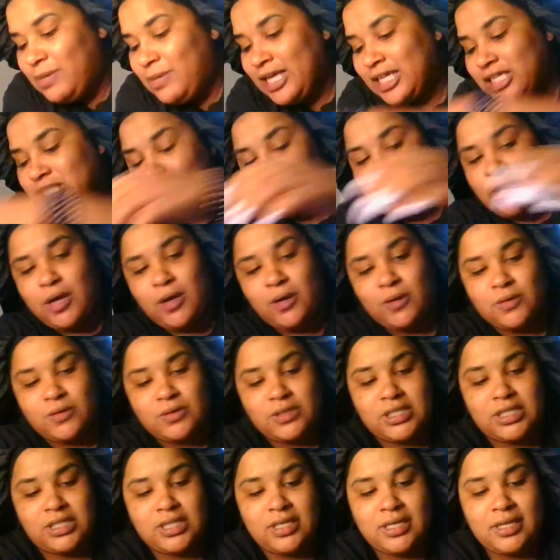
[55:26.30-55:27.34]
be
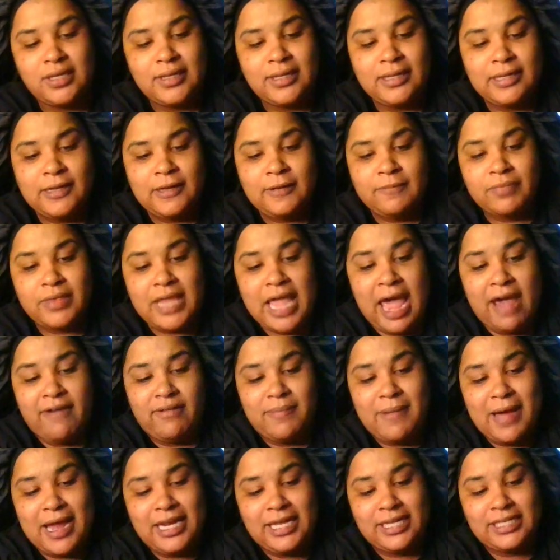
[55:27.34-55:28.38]
exposed.
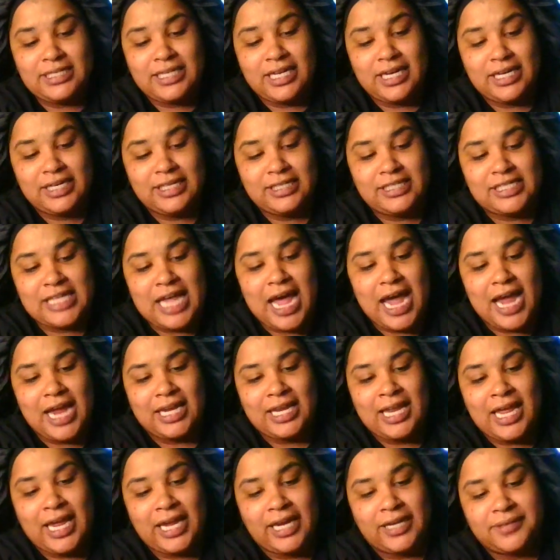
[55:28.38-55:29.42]
Everybody is gonna
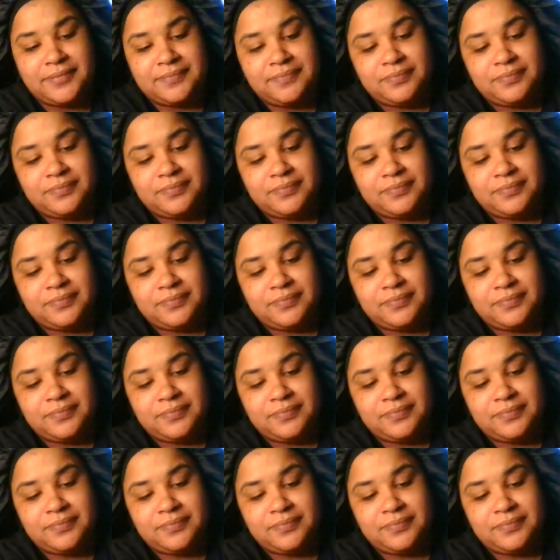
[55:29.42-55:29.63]
decide, like,